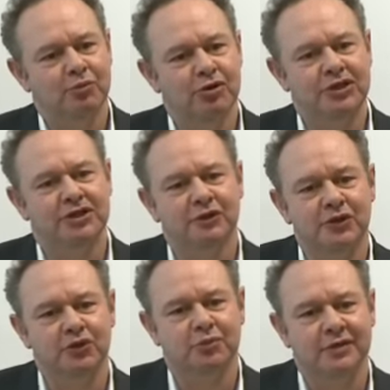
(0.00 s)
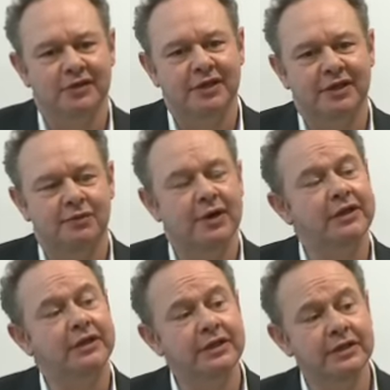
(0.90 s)
British lawyers will be thinking, well,
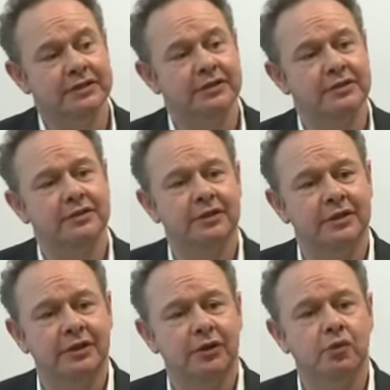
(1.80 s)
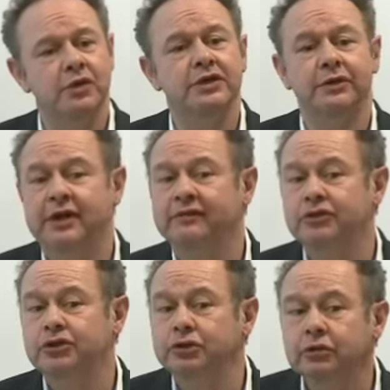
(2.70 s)
at least we don't have a
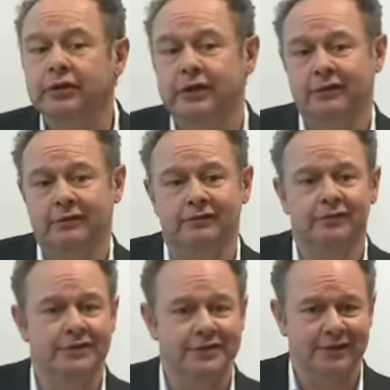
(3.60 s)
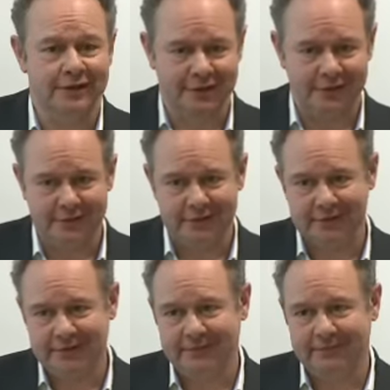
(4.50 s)
jury for design.
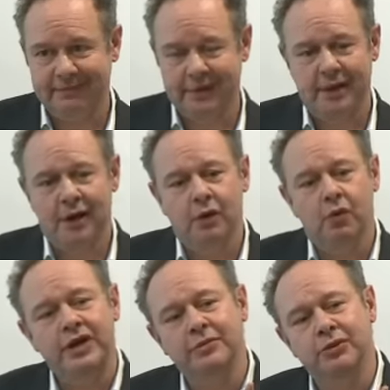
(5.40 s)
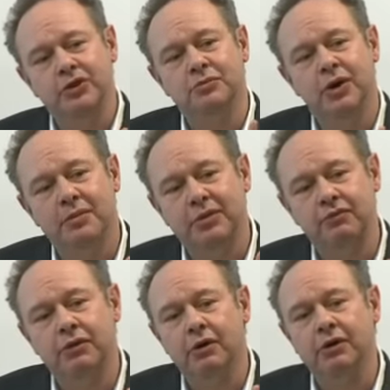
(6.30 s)
Yes. Well, you might be
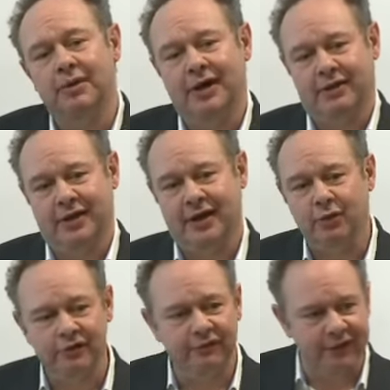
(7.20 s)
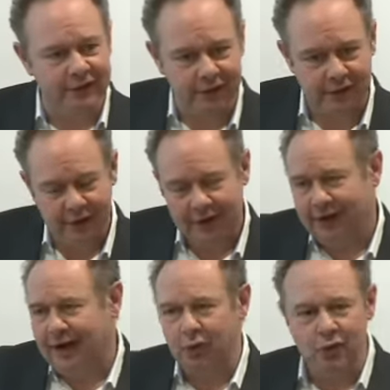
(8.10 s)
wrong about that.
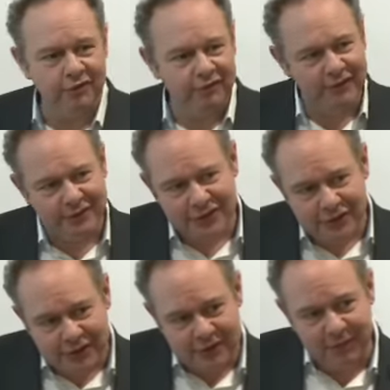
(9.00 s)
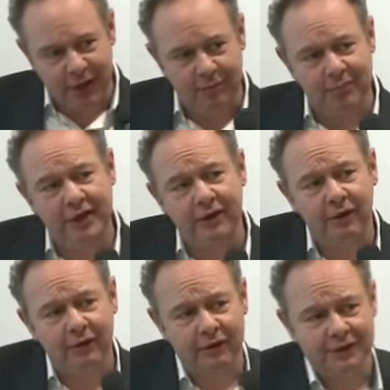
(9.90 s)
I wouldn't feel too smug,
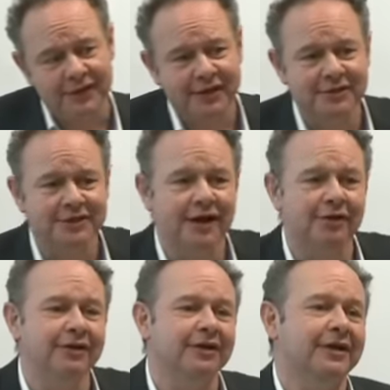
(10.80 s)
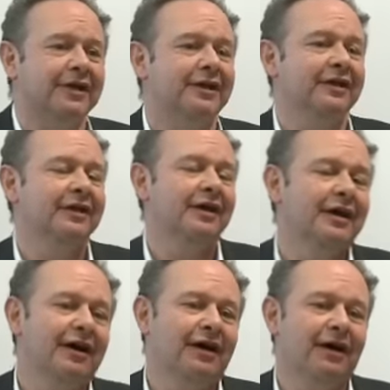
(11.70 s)
because there is currently
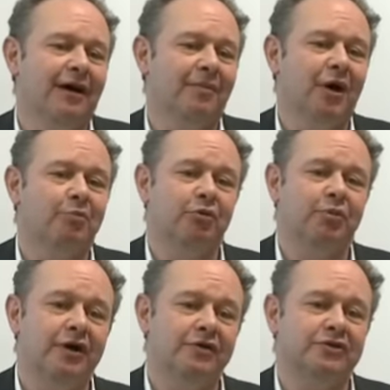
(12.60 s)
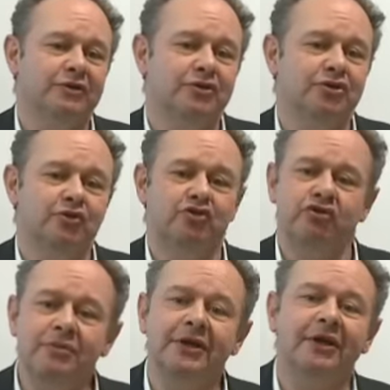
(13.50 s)
a proposal to
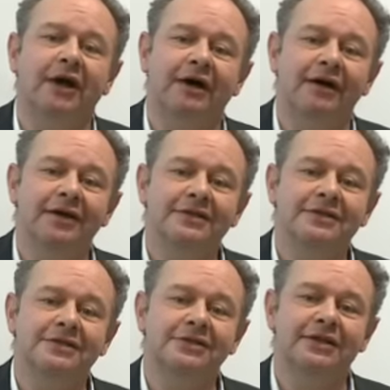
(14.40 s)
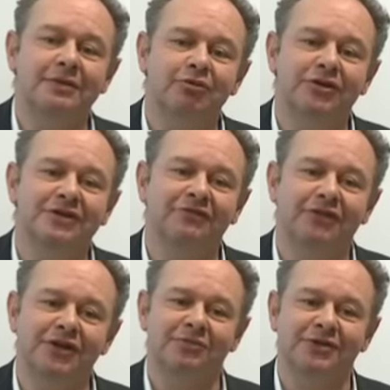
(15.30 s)
criminalise deliberate
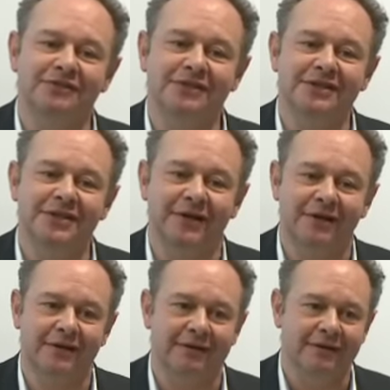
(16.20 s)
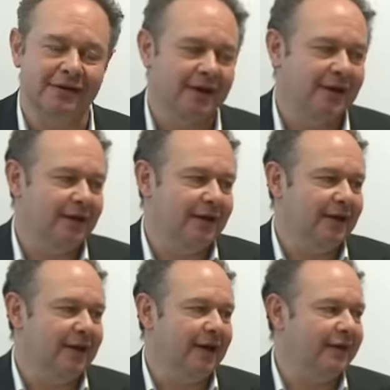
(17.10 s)
infringement of design.
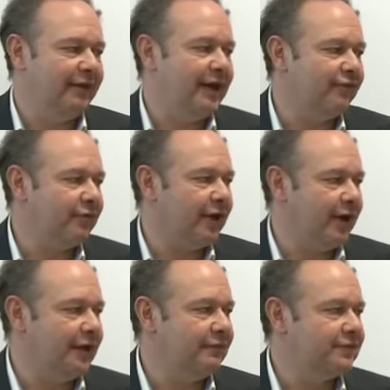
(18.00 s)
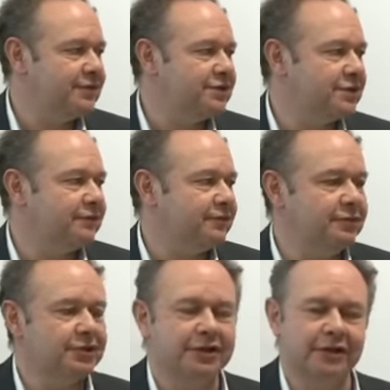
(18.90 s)
And therefore I envisage in the
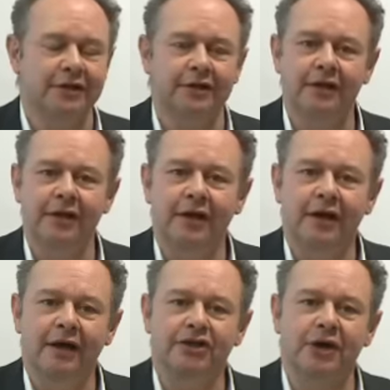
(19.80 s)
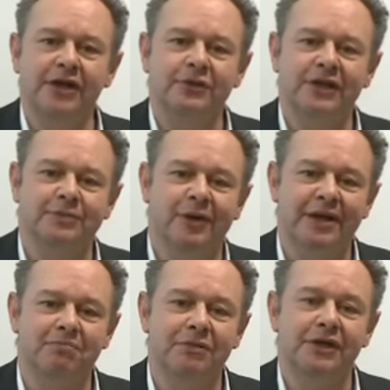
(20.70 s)
future trying to
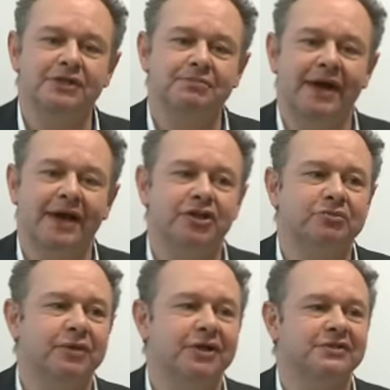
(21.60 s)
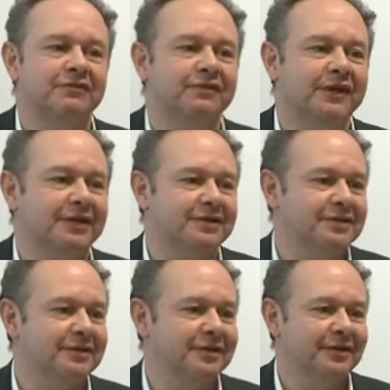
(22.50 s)
explain must match, must fit,